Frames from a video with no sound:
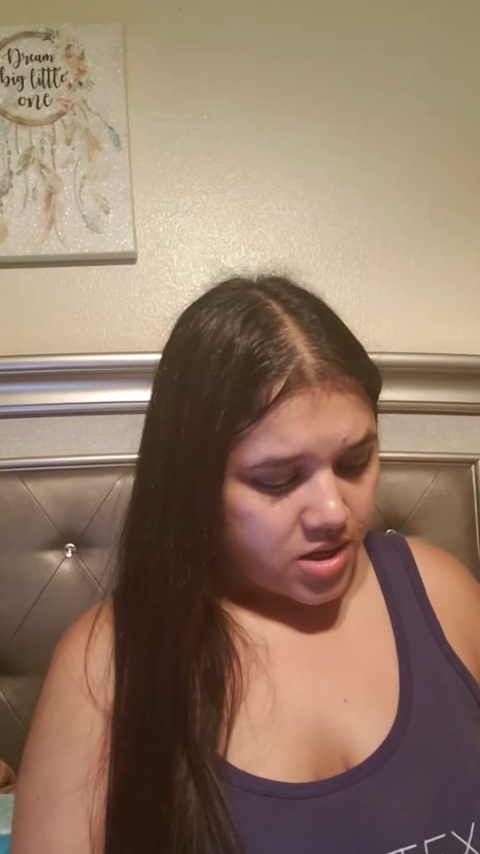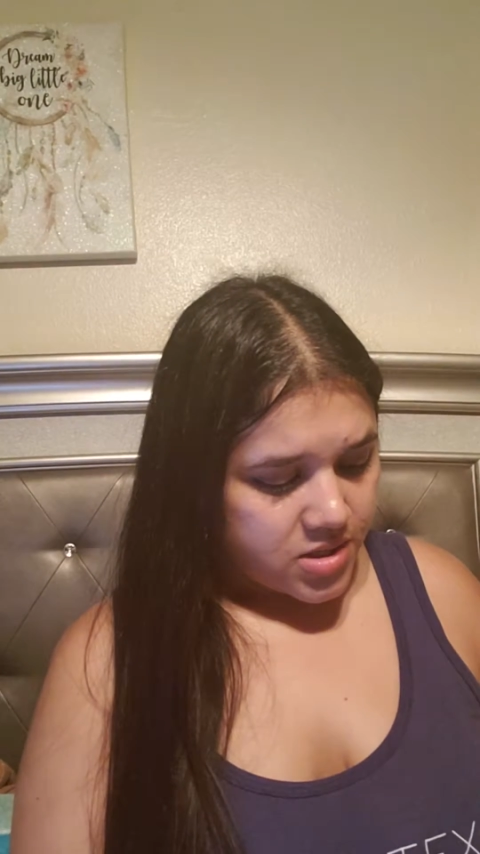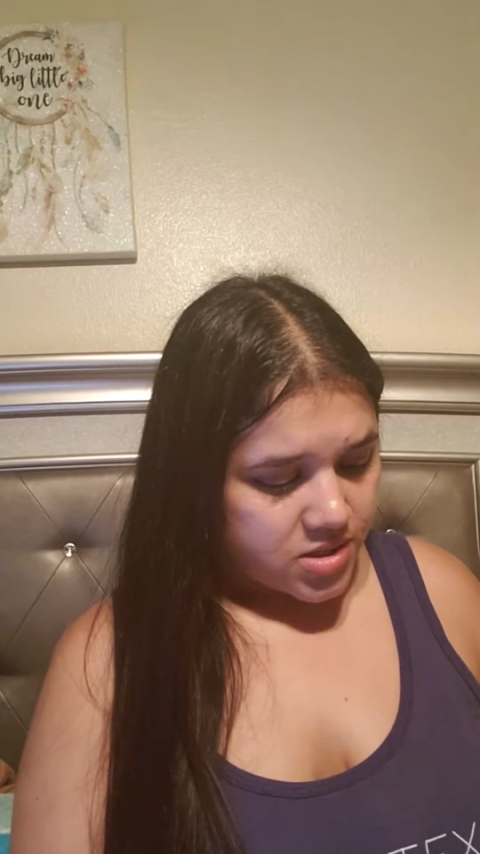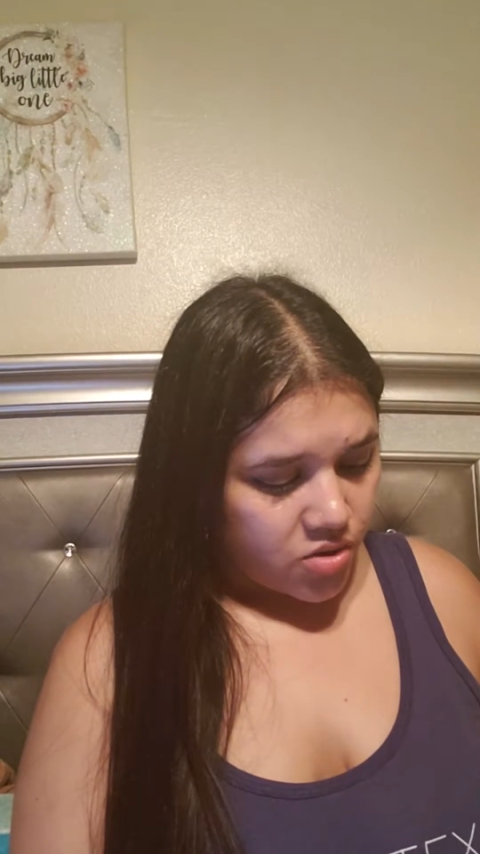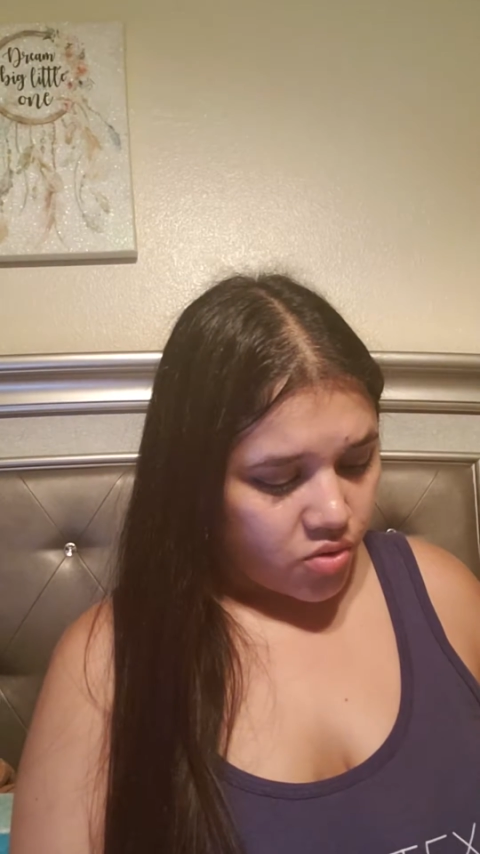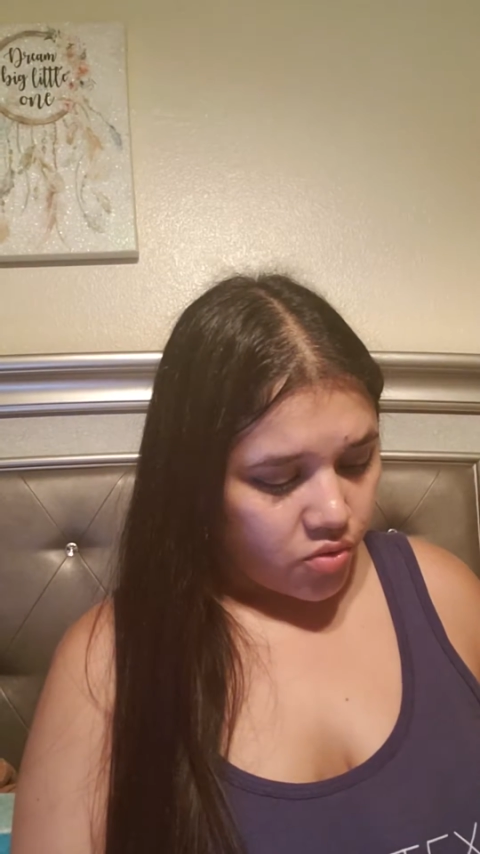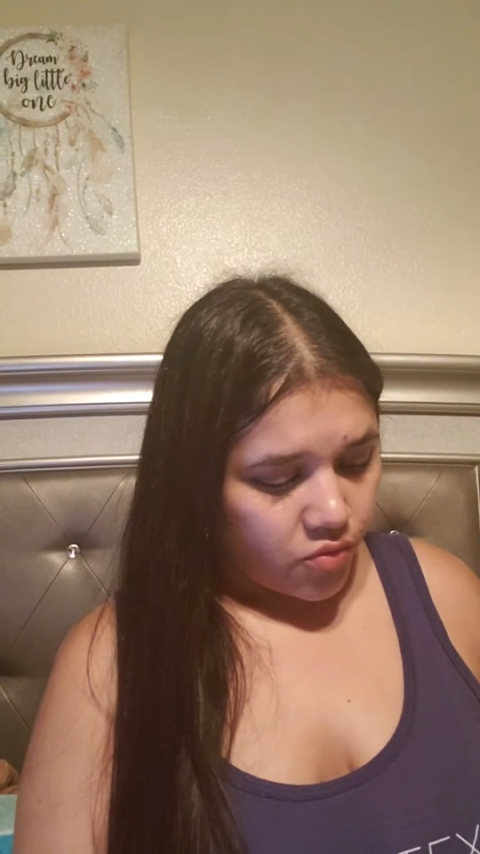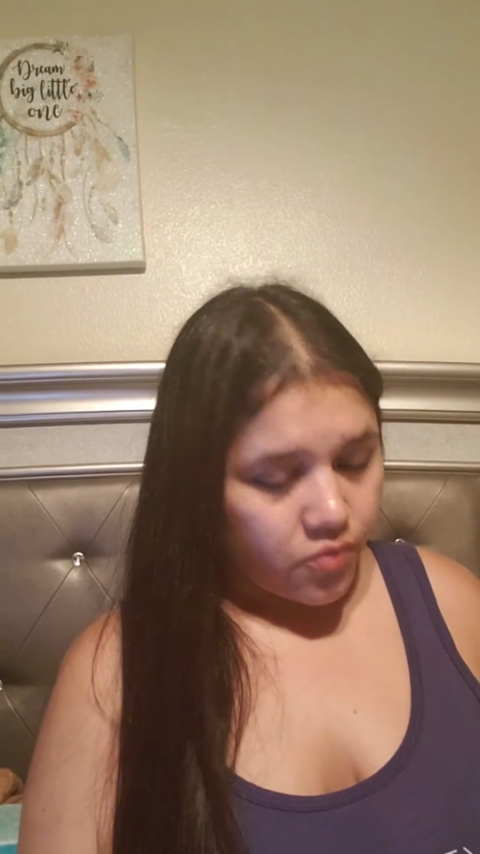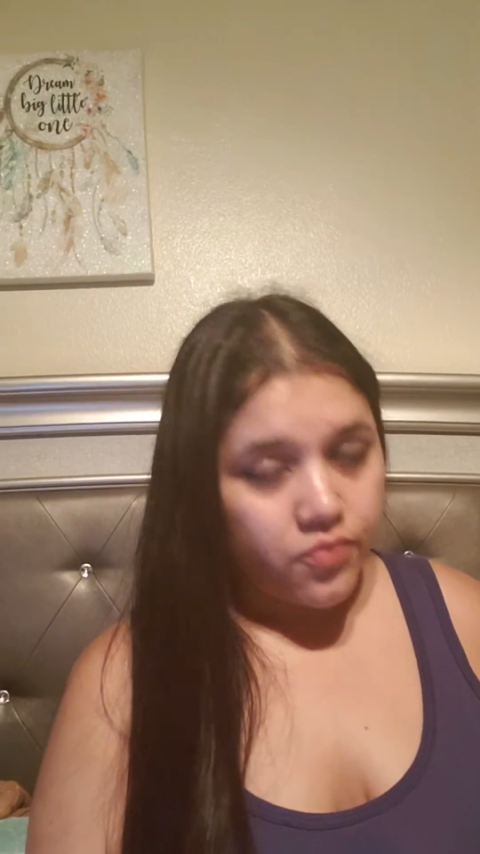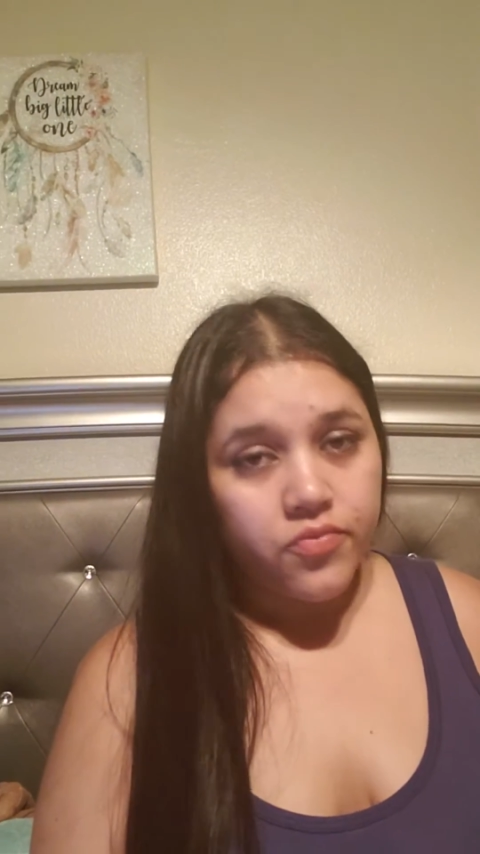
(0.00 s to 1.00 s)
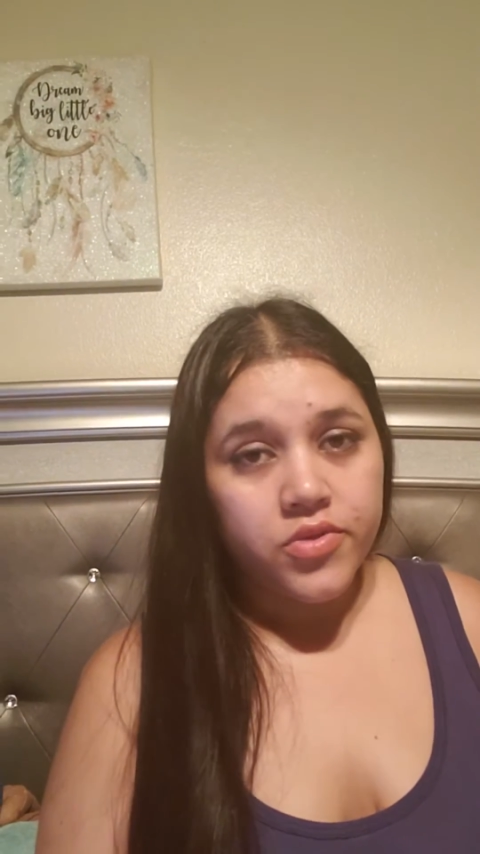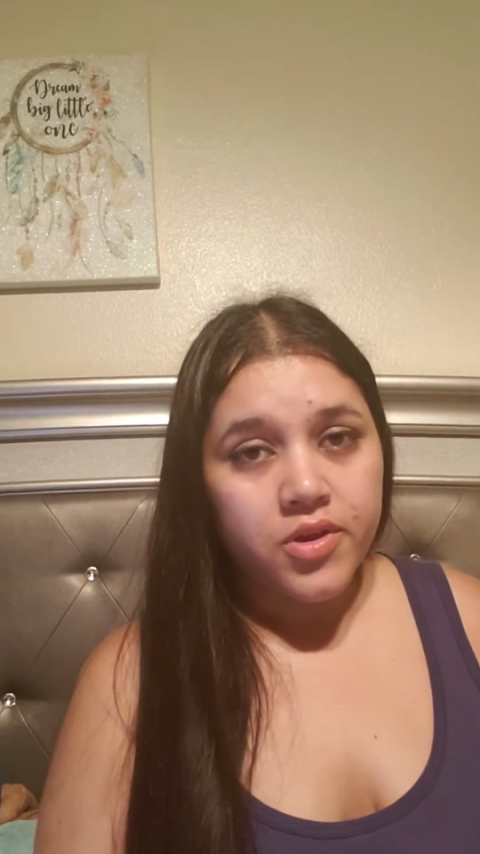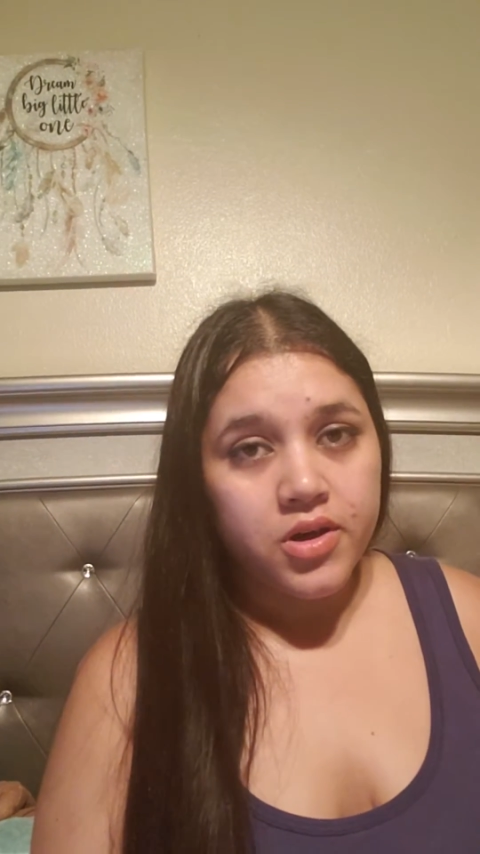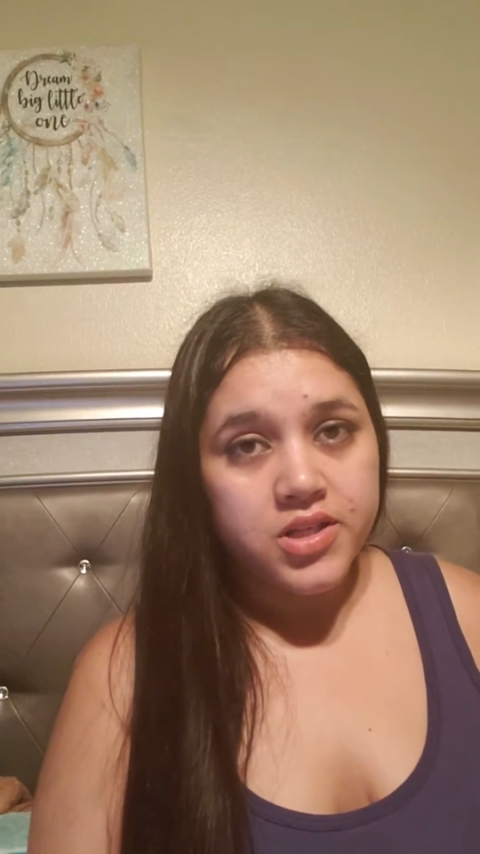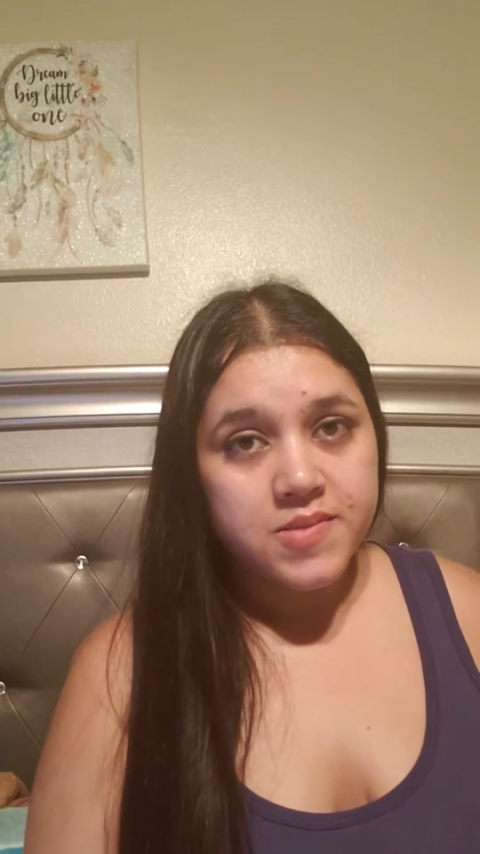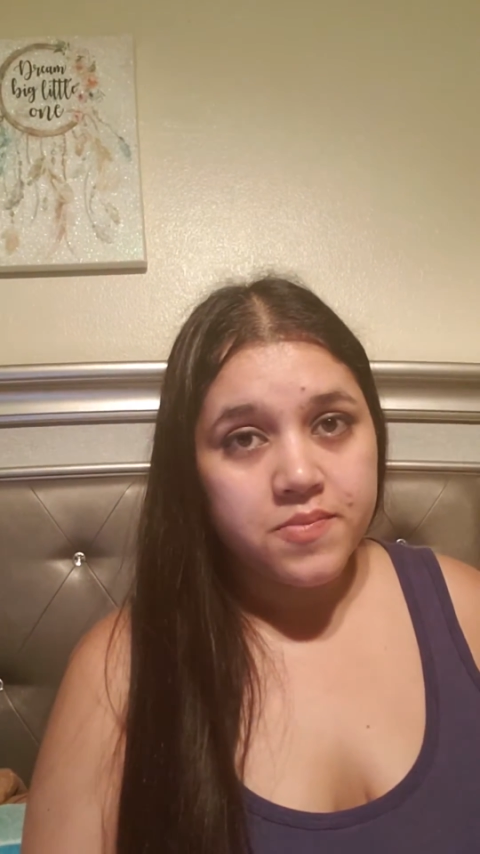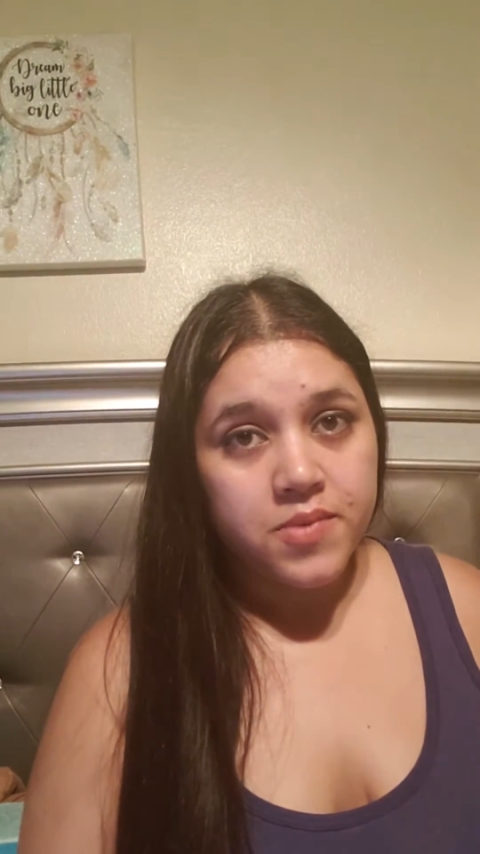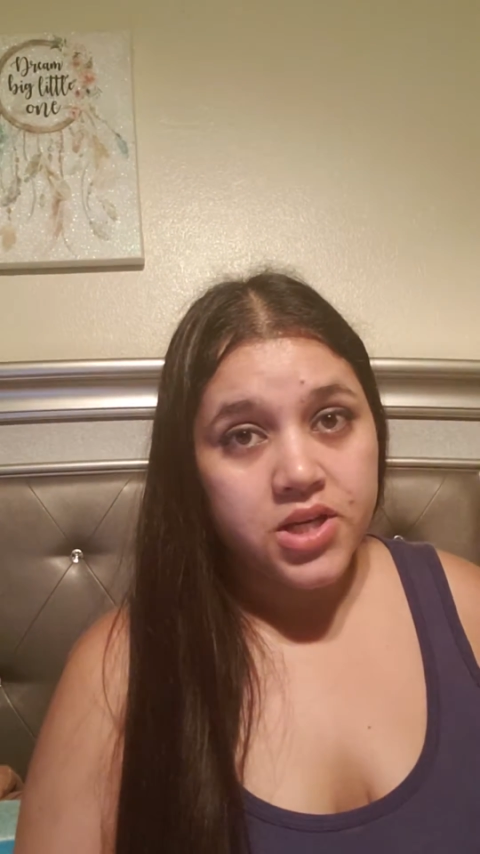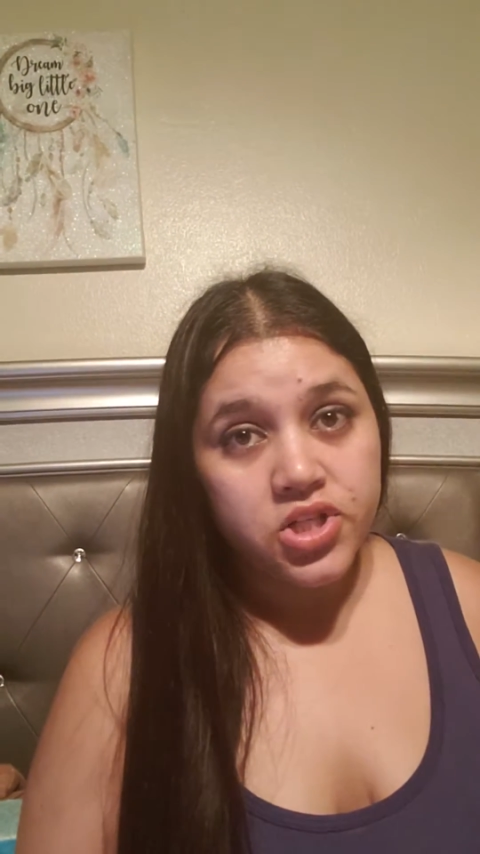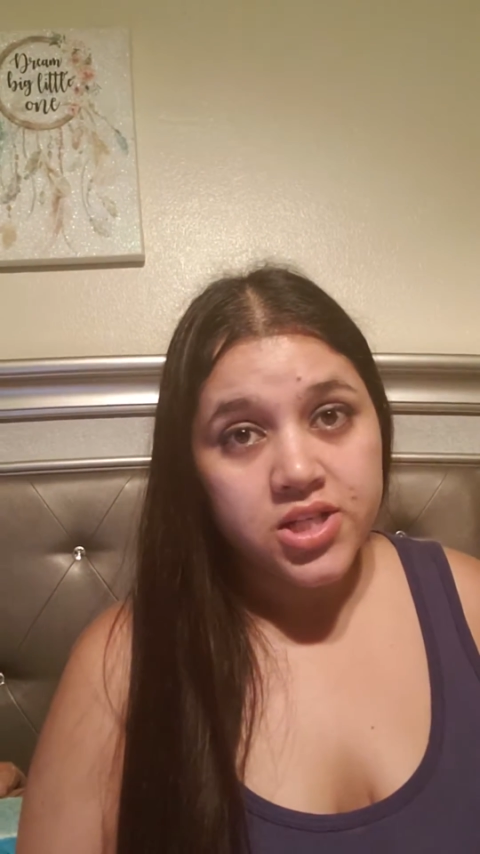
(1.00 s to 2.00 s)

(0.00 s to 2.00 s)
So the speech